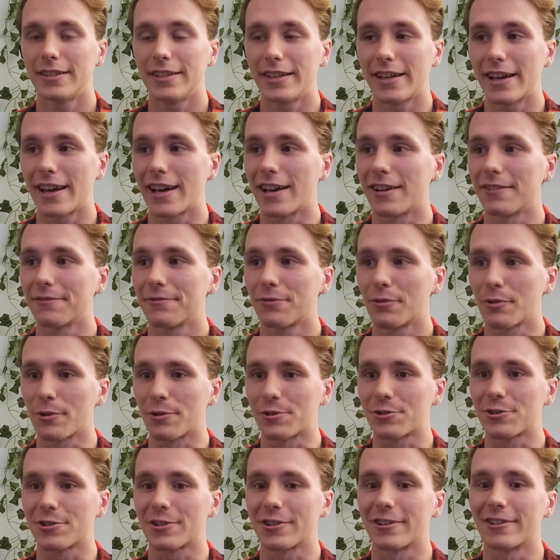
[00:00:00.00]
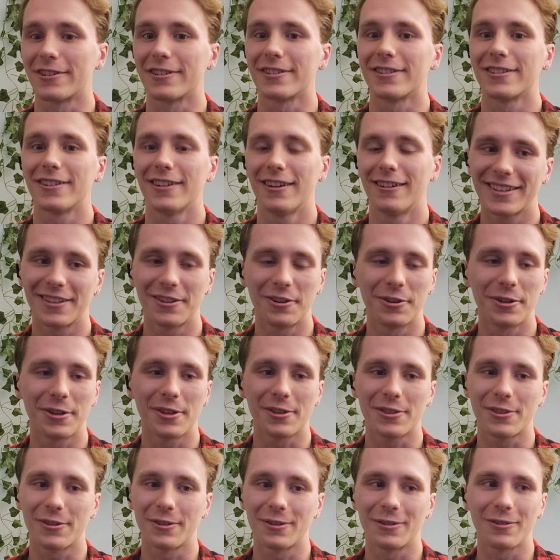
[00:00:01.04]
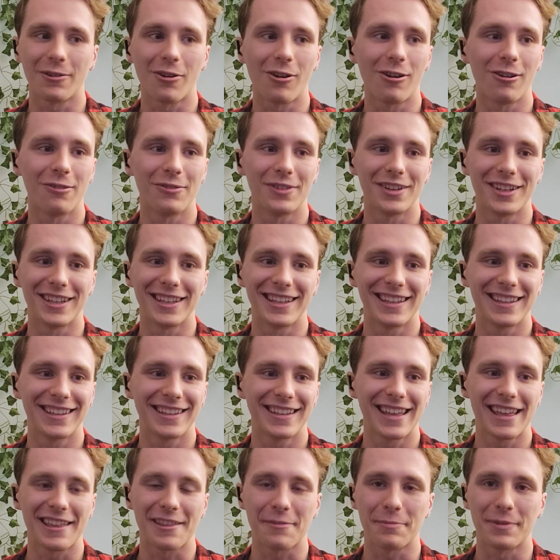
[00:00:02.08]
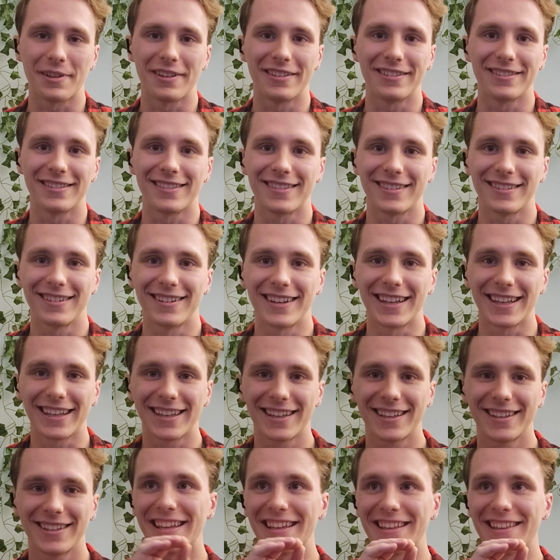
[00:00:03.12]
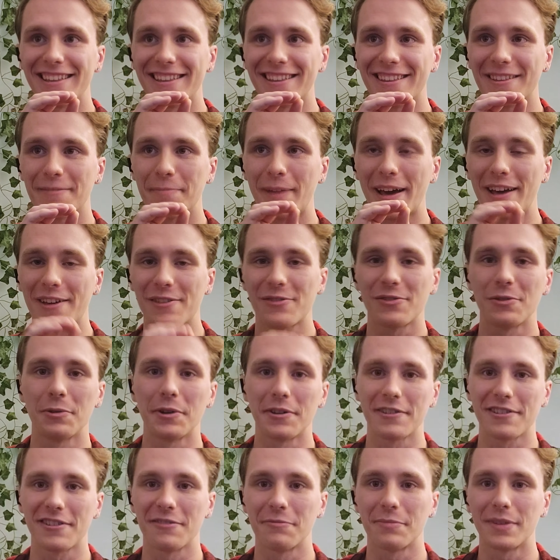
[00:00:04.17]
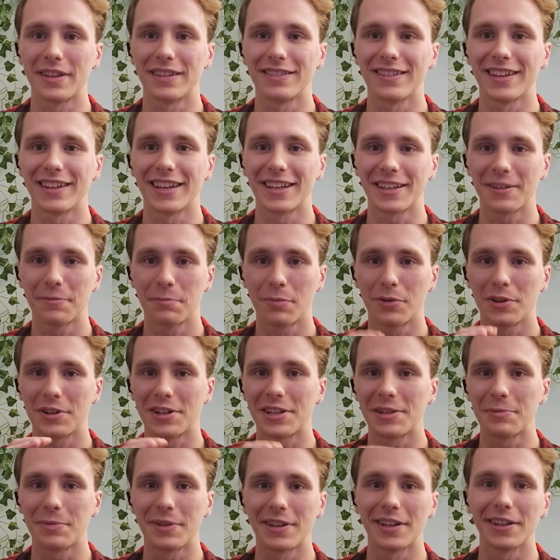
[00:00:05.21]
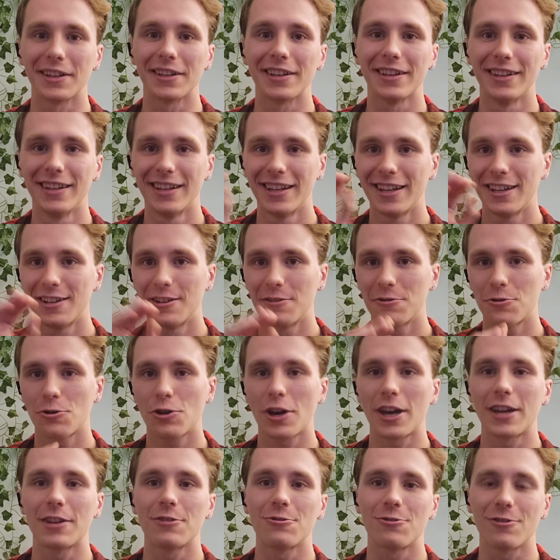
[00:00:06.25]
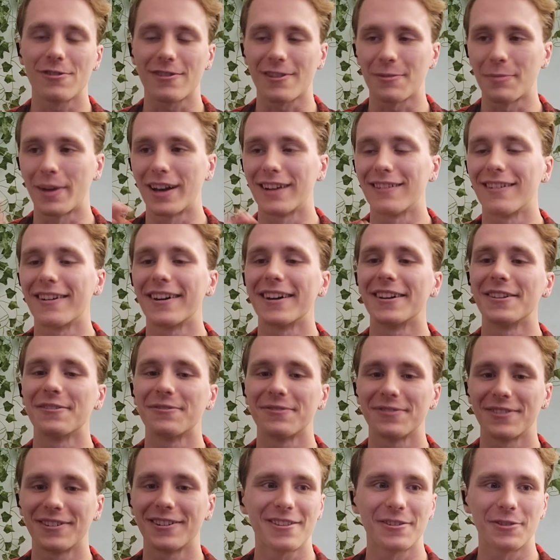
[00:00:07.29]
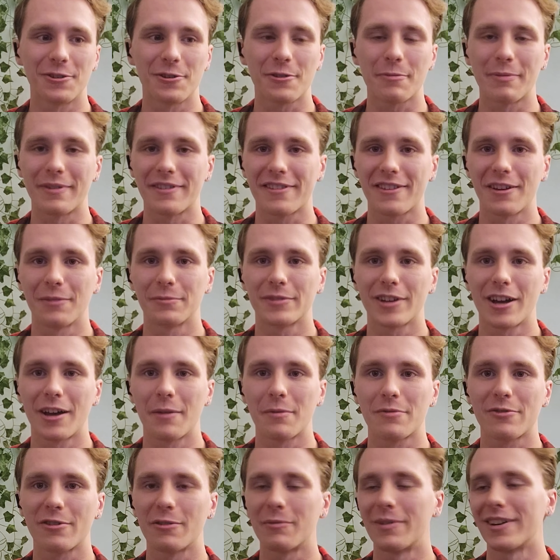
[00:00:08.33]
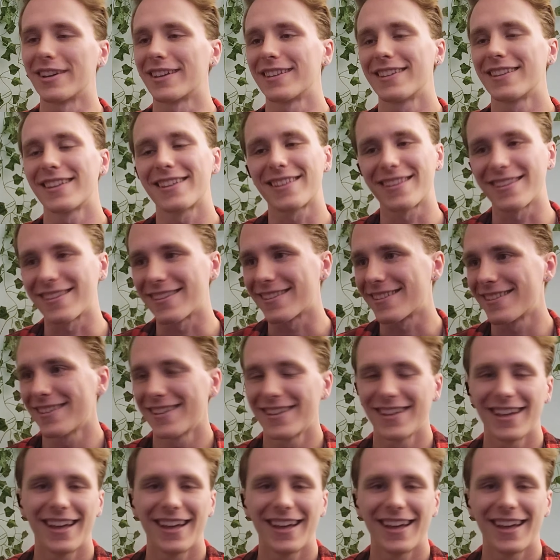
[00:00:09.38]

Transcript: Yeah, for sure. Going through all of it has been like, these past few months have been like pretty big changes in my life. So there's been some times where I'm like, this is